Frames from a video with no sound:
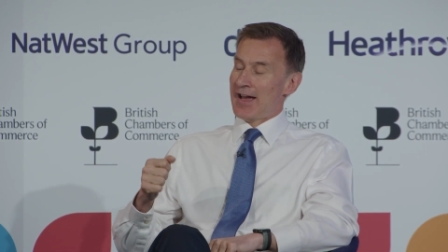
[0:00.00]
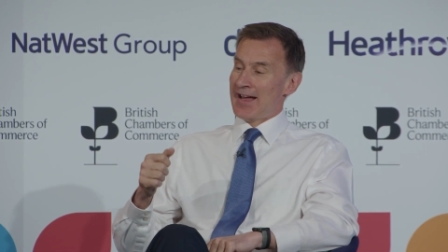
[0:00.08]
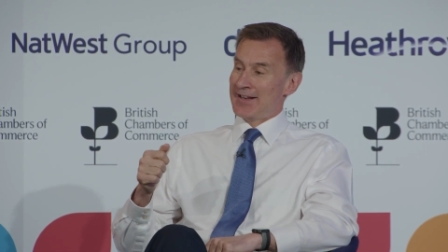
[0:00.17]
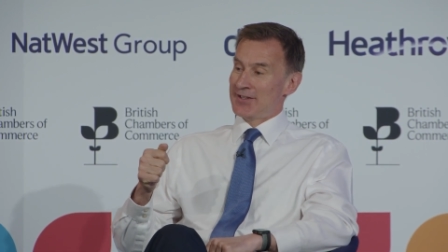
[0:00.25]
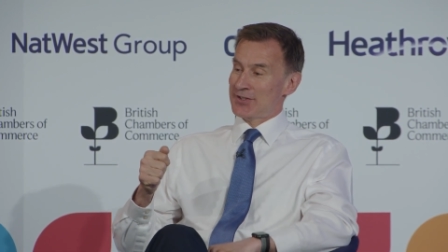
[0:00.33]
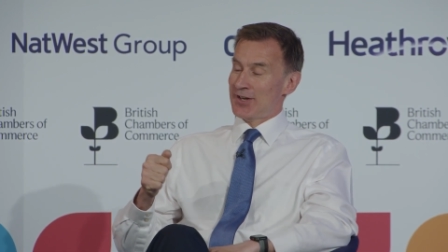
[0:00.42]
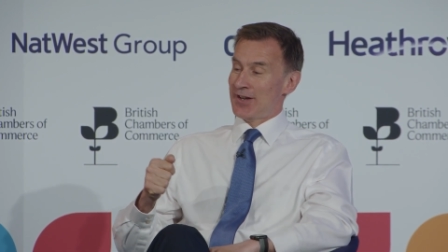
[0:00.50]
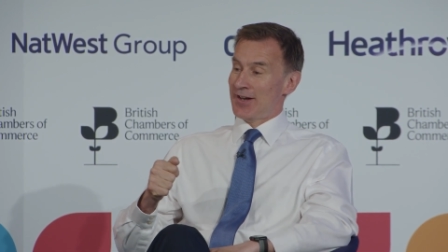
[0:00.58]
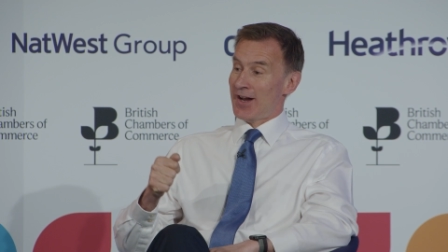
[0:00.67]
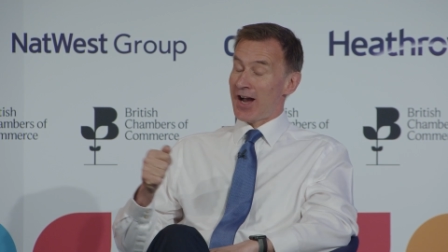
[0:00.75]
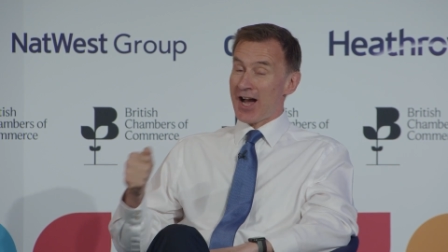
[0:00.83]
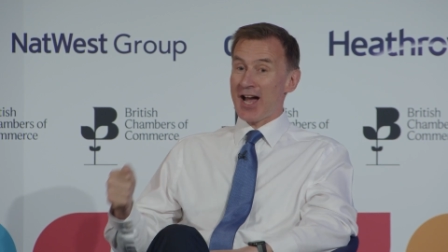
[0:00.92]
and
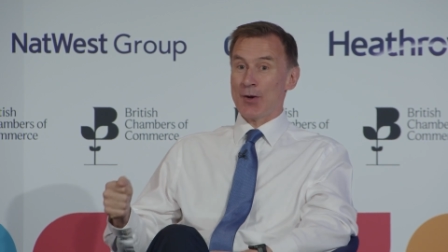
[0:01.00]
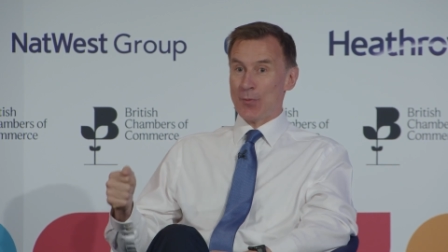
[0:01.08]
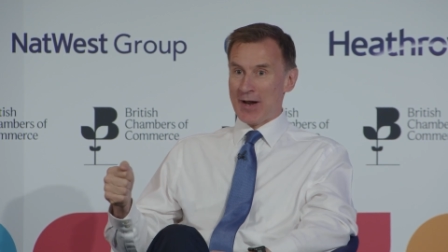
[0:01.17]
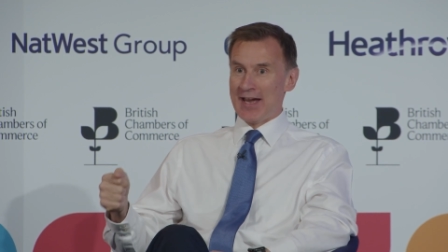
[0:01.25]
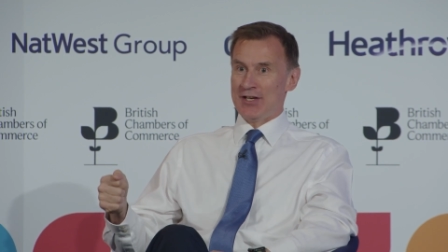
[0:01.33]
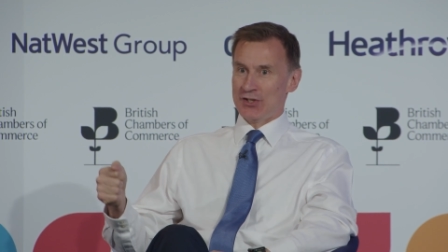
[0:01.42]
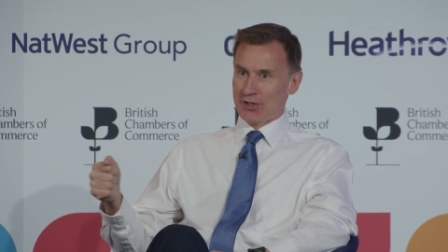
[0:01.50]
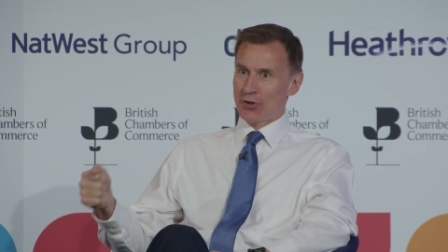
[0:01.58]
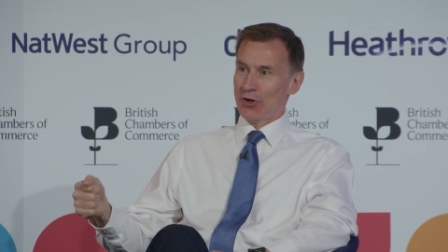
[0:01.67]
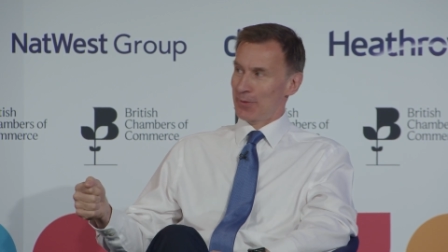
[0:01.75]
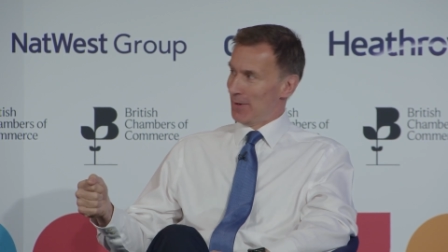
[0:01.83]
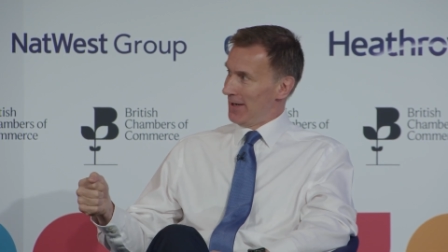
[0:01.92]
high-wage
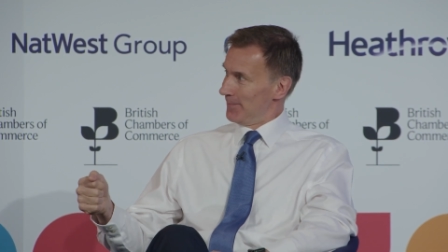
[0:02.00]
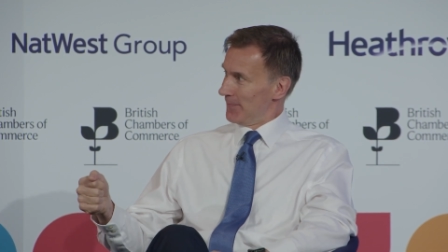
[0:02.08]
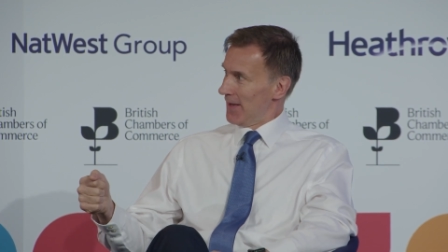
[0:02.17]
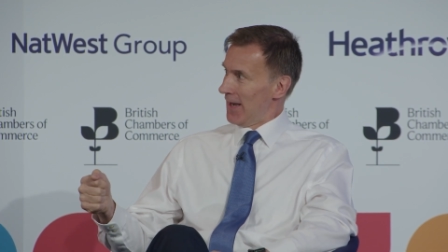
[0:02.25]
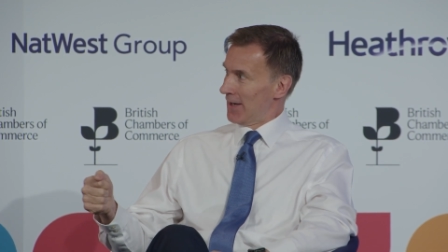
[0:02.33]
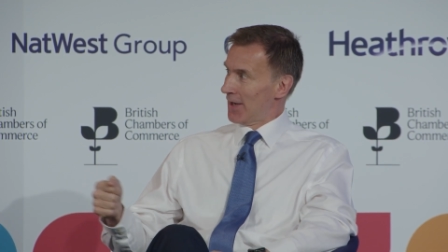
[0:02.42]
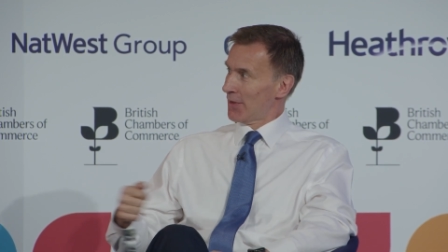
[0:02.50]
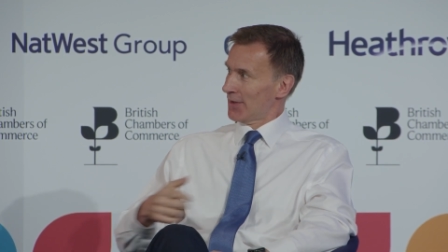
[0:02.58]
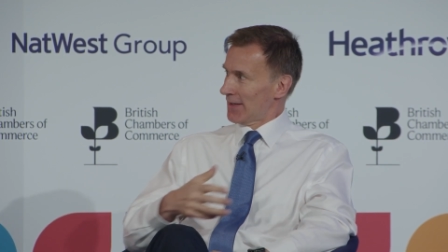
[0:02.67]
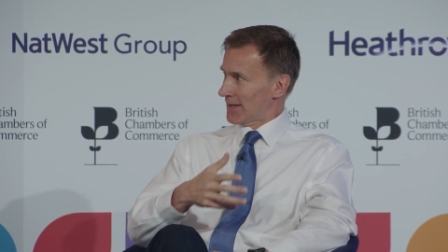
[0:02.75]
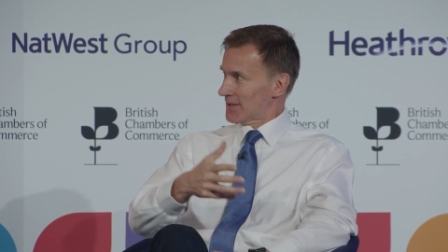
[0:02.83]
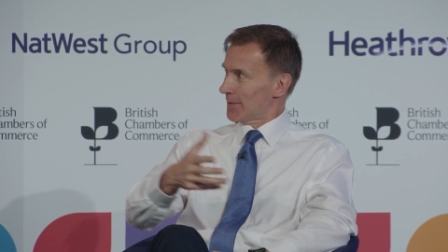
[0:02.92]
economy. And I
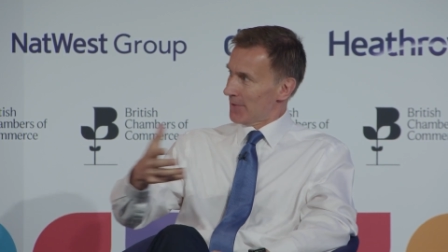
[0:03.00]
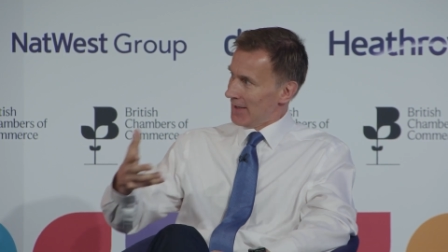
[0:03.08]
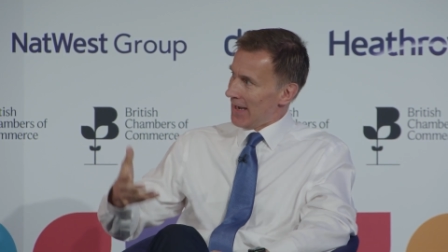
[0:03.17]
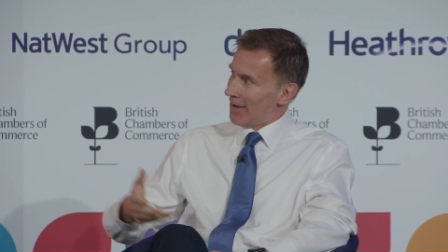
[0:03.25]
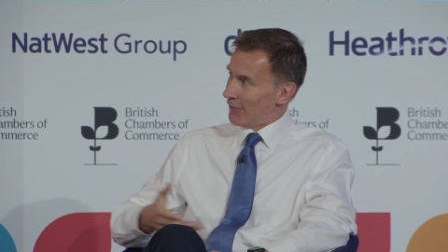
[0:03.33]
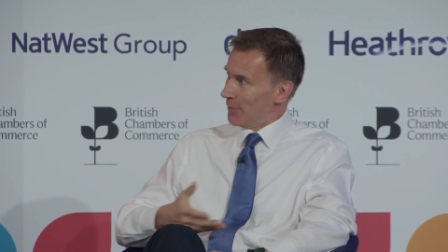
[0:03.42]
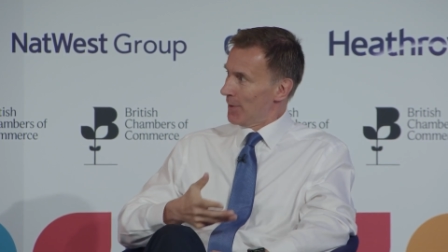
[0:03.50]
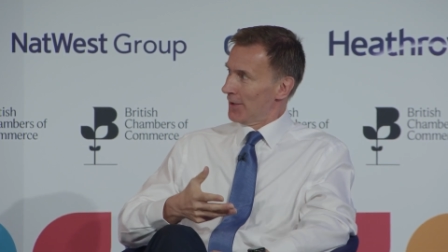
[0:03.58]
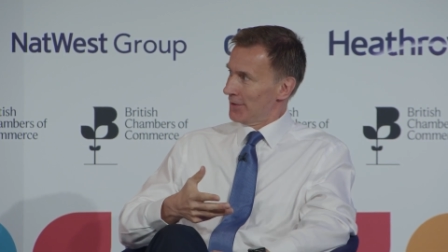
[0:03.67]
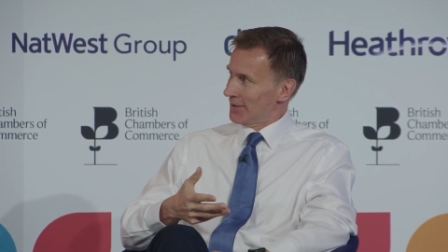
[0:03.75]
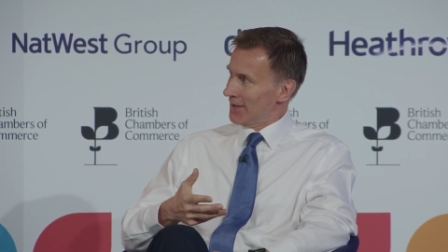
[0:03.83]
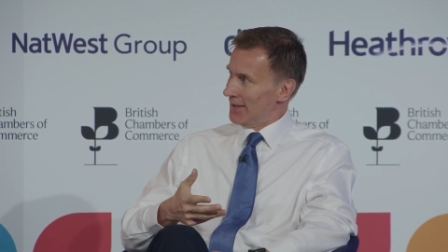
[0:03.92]
think that's something
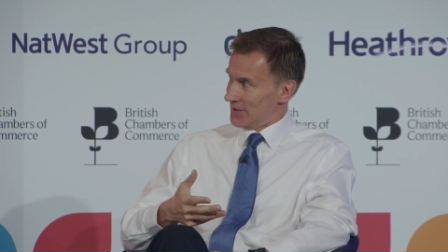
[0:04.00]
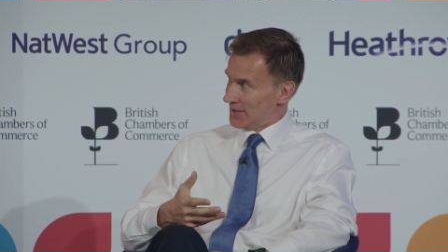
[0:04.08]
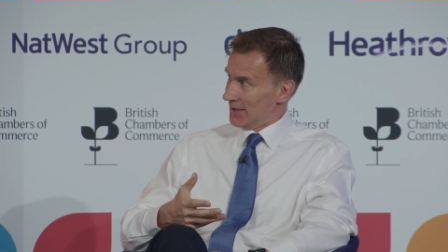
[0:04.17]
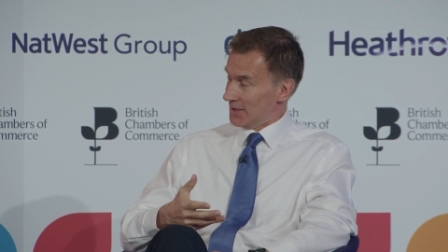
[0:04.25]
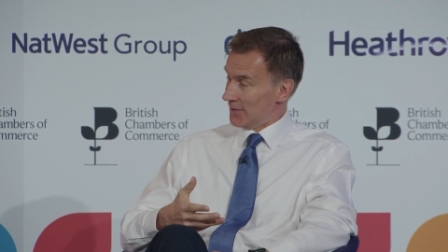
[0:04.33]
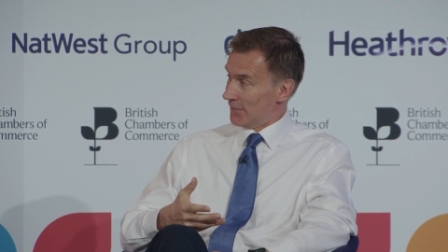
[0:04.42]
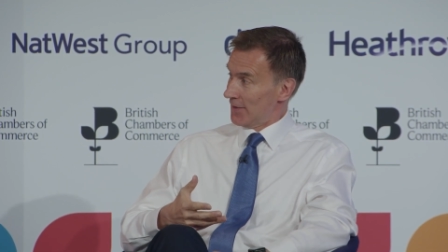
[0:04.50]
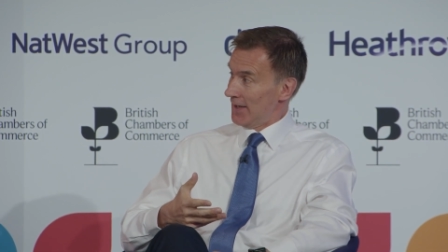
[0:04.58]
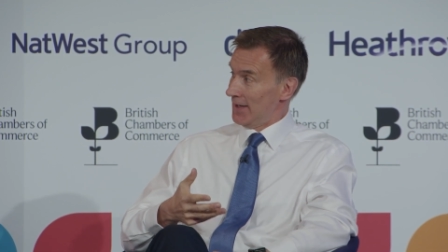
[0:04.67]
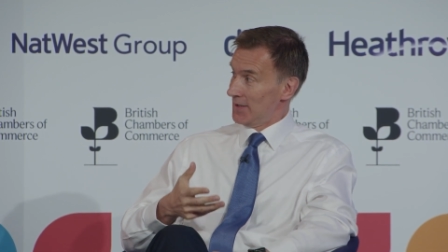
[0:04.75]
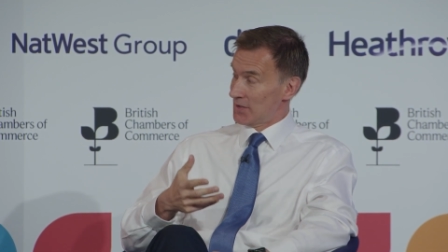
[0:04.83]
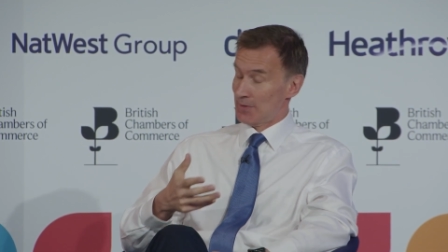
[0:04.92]
everyone
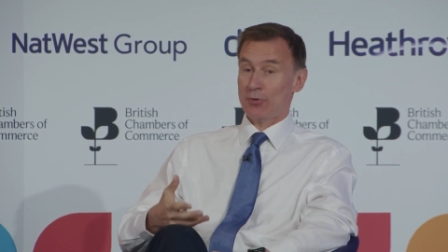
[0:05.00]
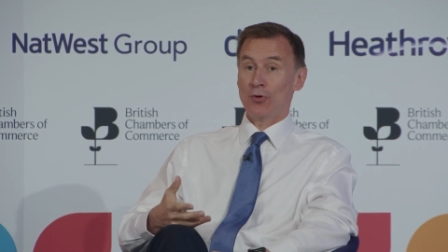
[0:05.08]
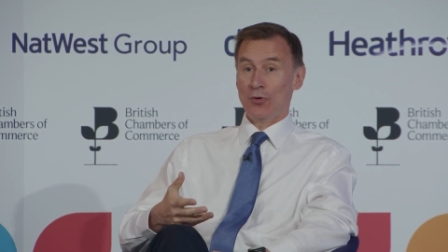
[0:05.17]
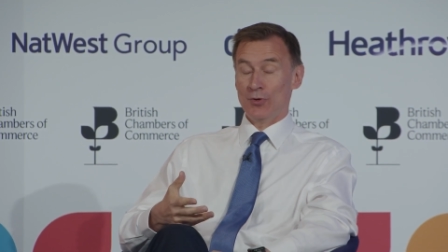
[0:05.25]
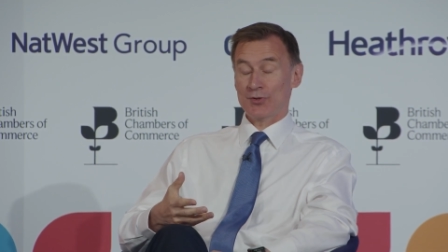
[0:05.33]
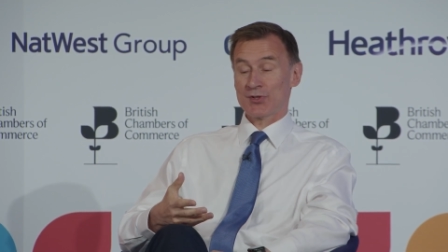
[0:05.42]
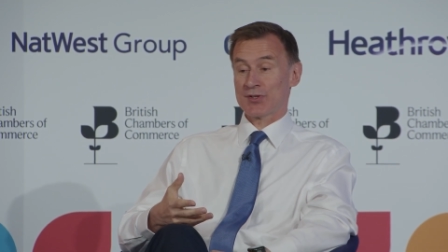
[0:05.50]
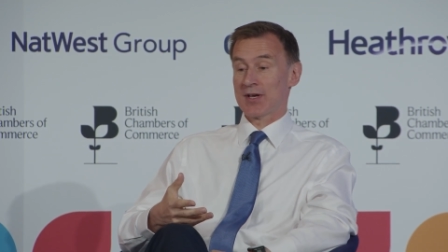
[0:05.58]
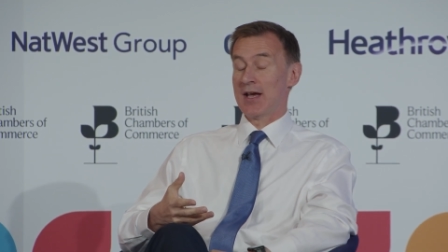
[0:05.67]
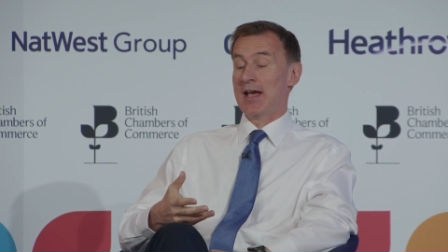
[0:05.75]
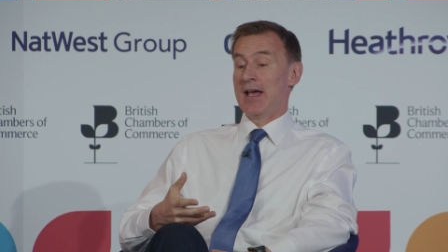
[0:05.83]
instinctively supports.